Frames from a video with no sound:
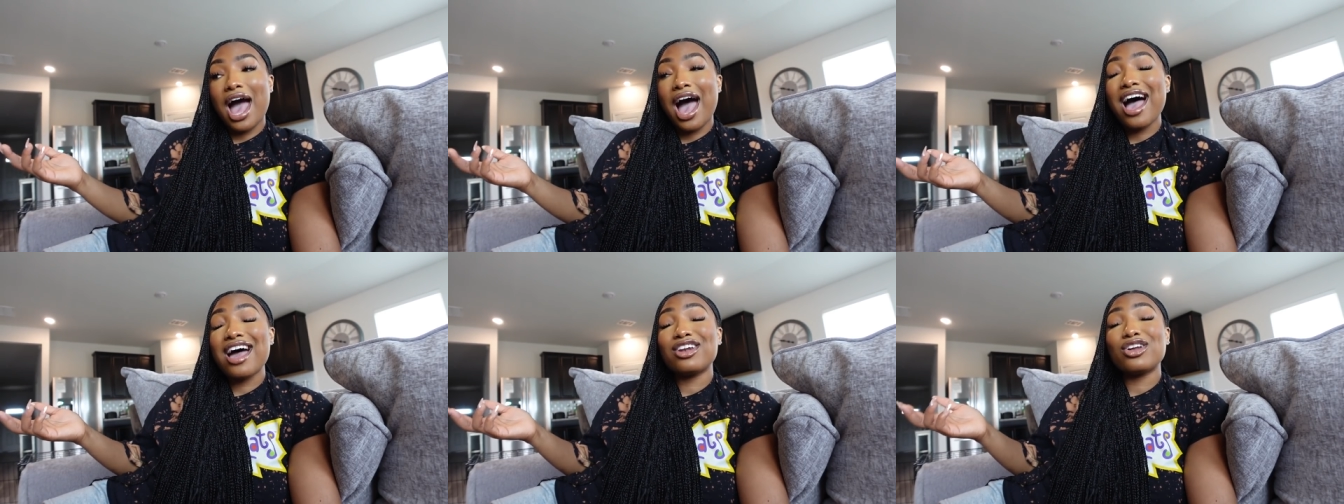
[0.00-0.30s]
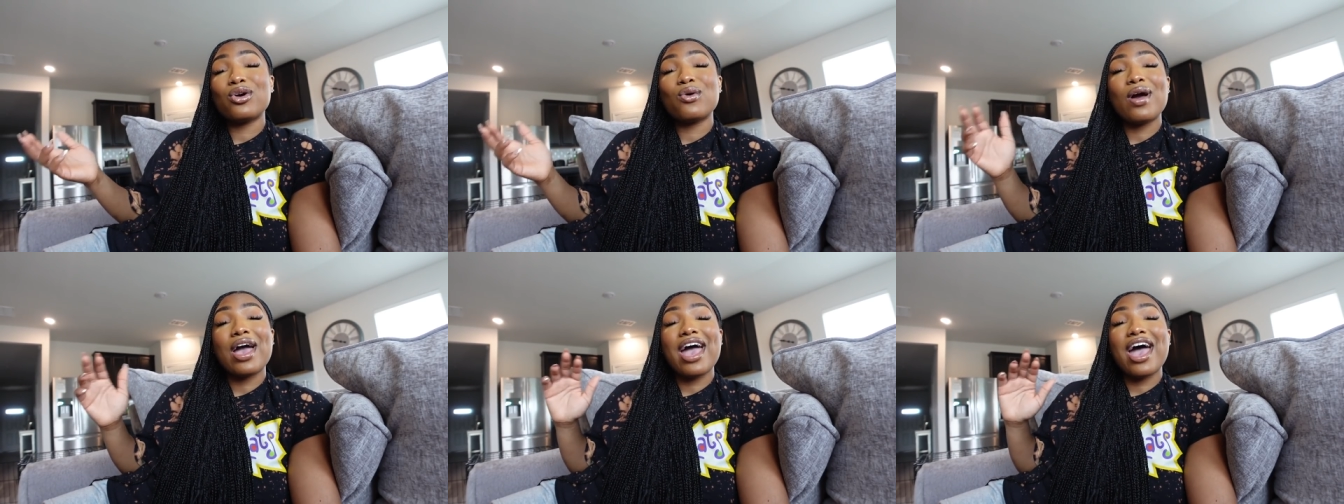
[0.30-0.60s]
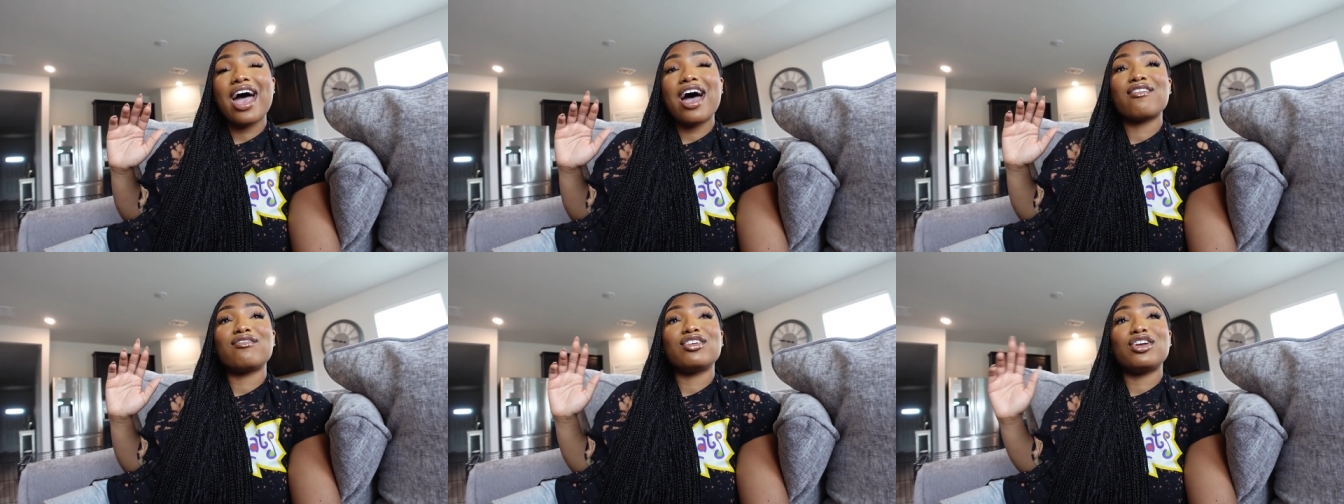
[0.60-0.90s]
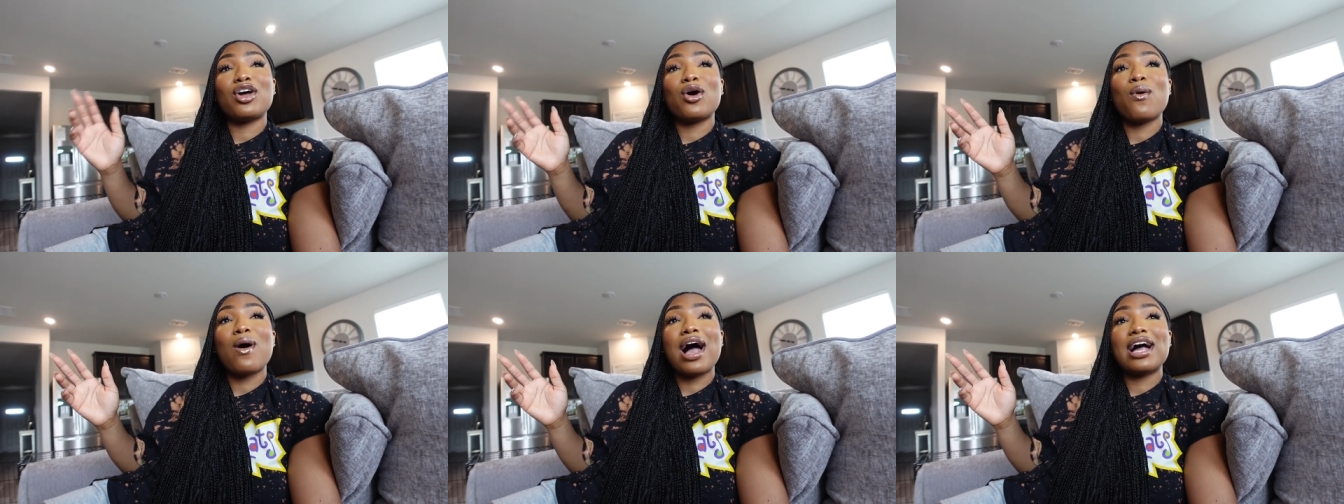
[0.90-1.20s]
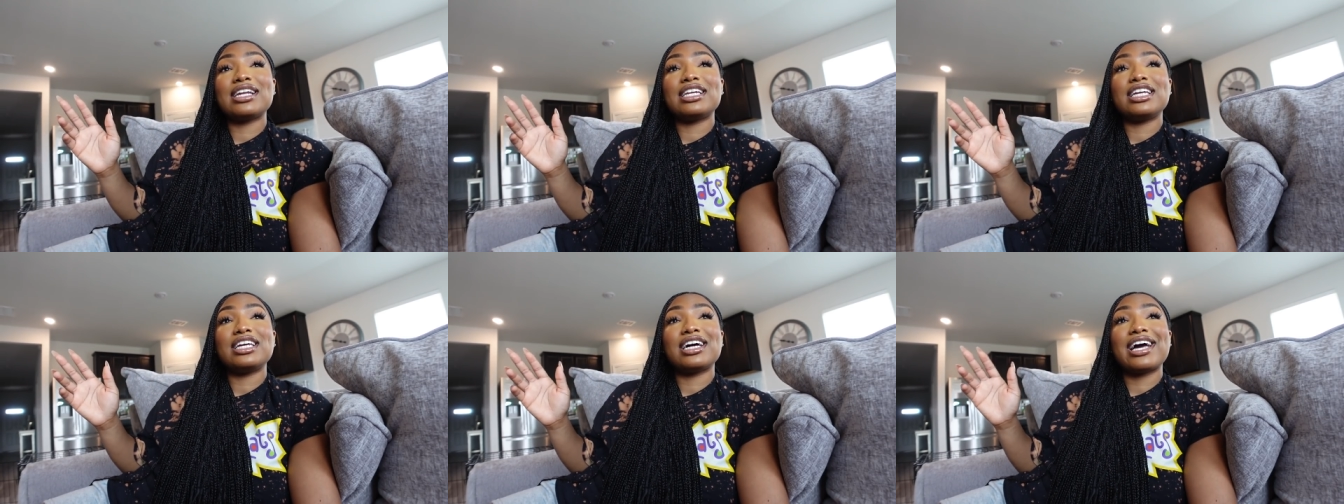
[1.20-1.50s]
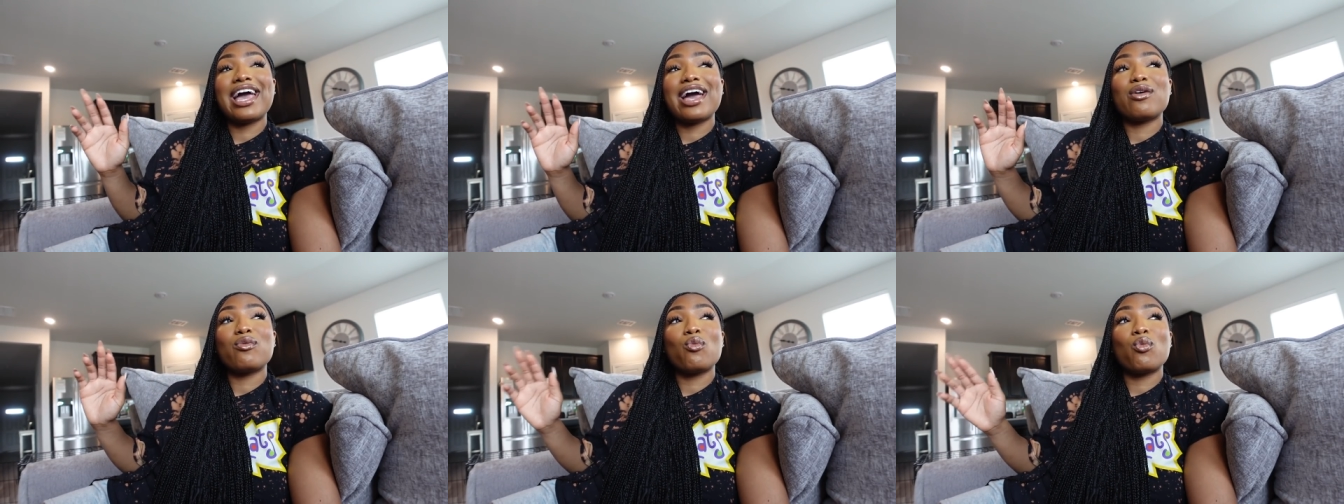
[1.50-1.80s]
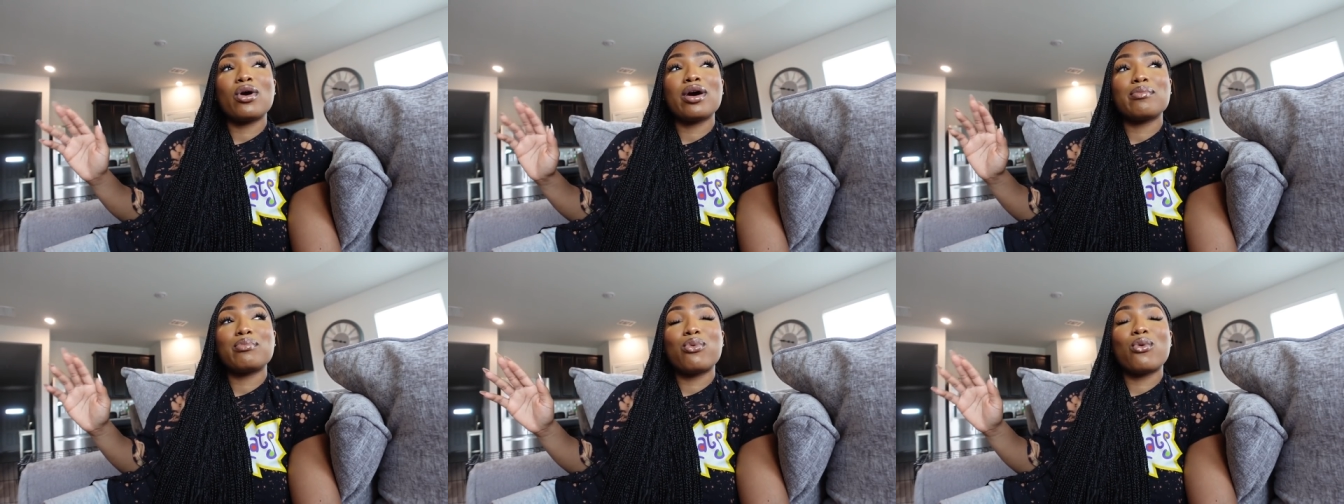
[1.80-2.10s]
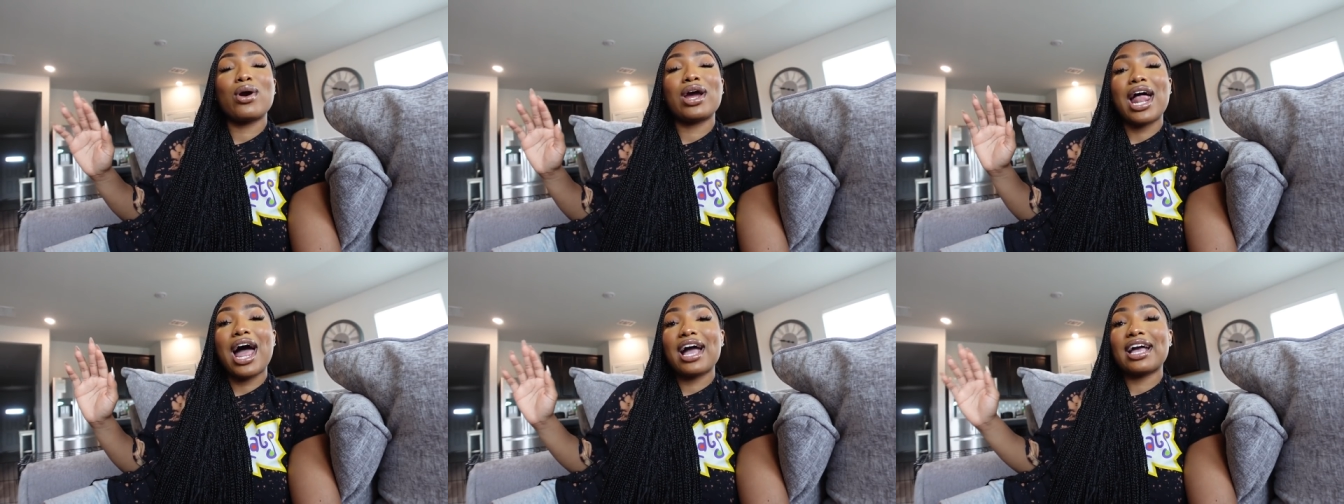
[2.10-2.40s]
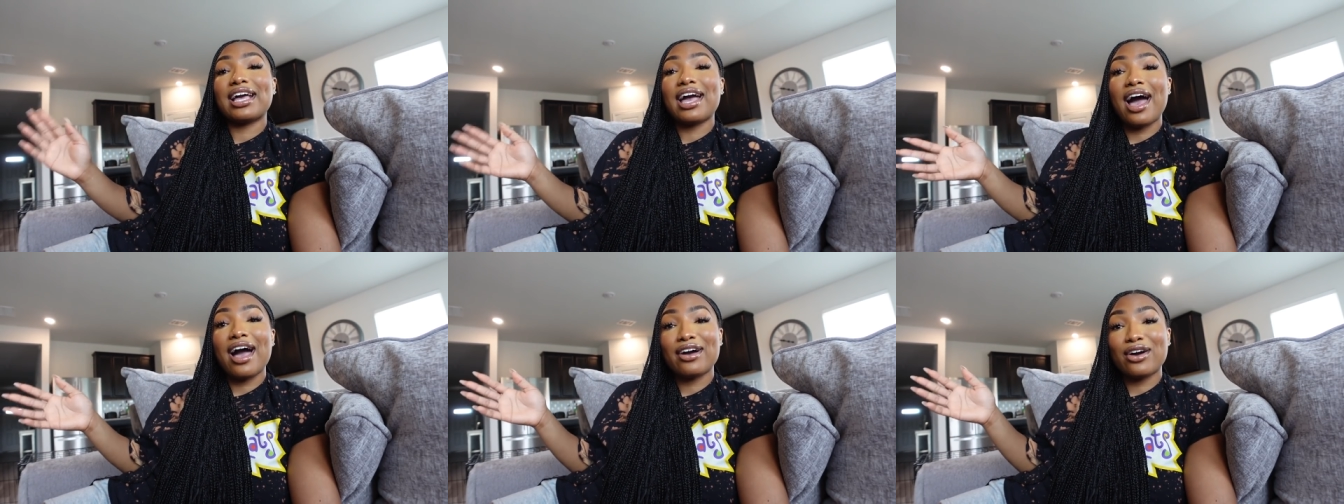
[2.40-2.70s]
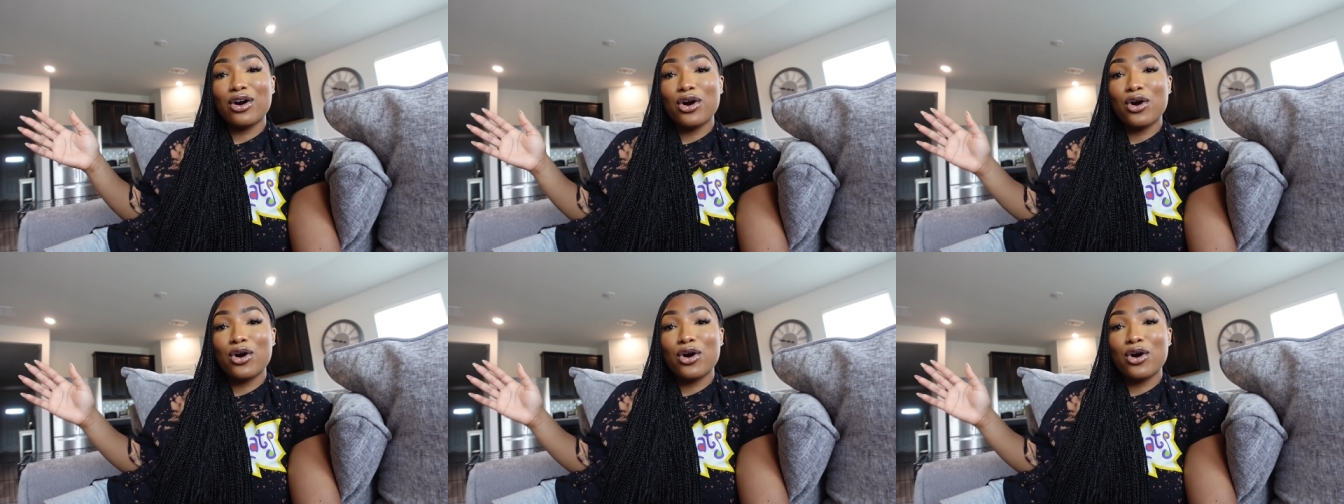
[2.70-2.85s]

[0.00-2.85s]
I don't have no idea at what point I got